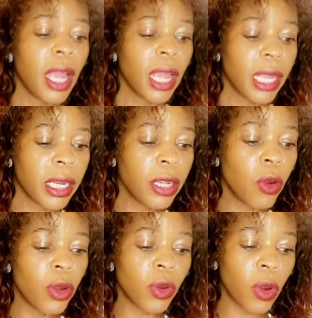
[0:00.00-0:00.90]
Click
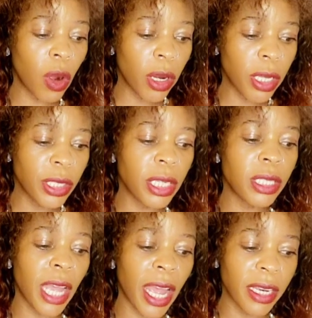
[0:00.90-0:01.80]
on
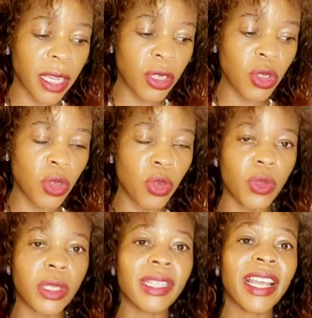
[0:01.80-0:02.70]
Colleges and
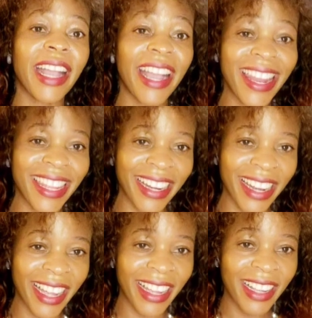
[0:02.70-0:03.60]
Institutes
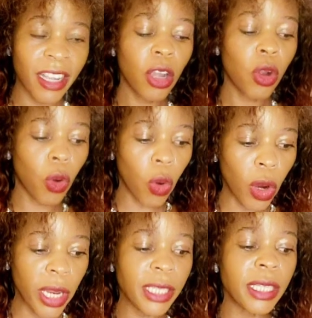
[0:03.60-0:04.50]
Canada.
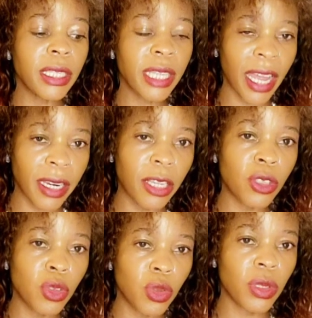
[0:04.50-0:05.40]
Colleges and
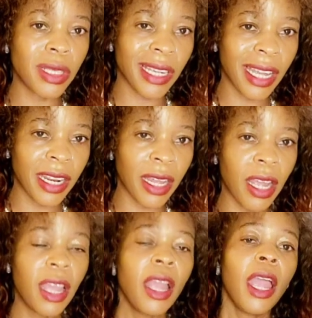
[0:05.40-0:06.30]
Institutes Canada.
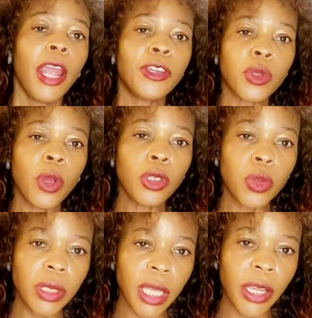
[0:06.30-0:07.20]
It's going
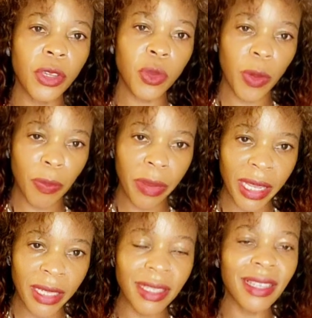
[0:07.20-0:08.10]
to take you to a
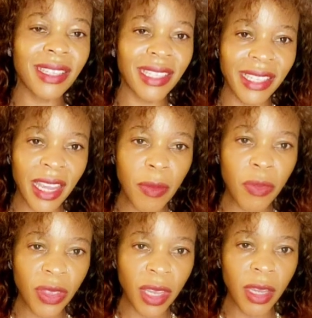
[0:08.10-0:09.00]
place, same
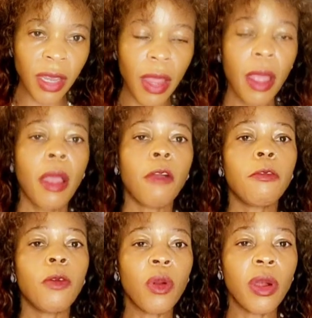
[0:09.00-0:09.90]
thing
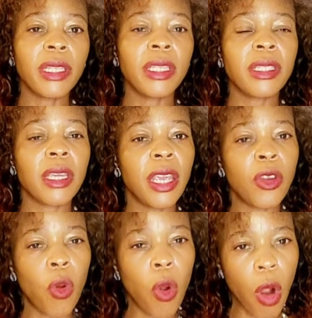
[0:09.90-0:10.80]
for colleges
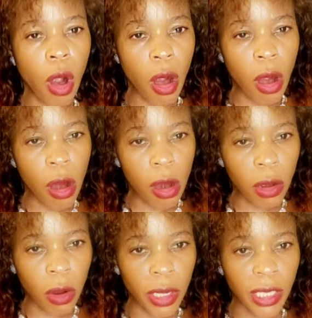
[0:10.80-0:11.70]
in all
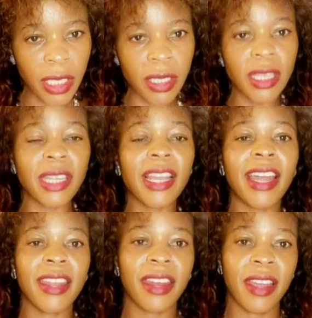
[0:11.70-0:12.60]
colleges in
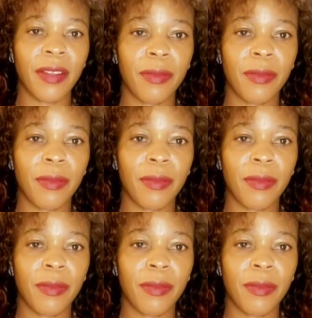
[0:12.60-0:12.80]
Canada.